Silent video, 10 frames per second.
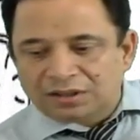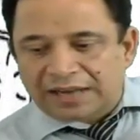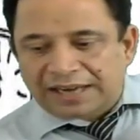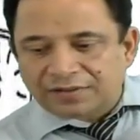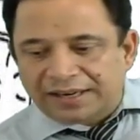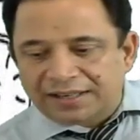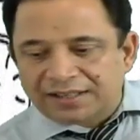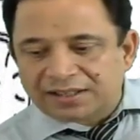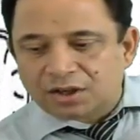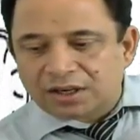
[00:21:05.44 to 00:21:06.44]
That's why it
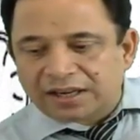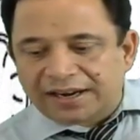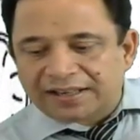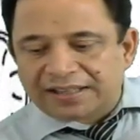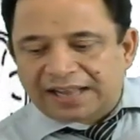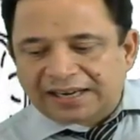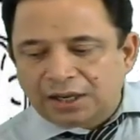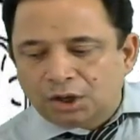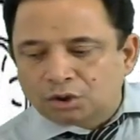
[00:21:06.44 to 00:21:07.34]
does not guarantee that.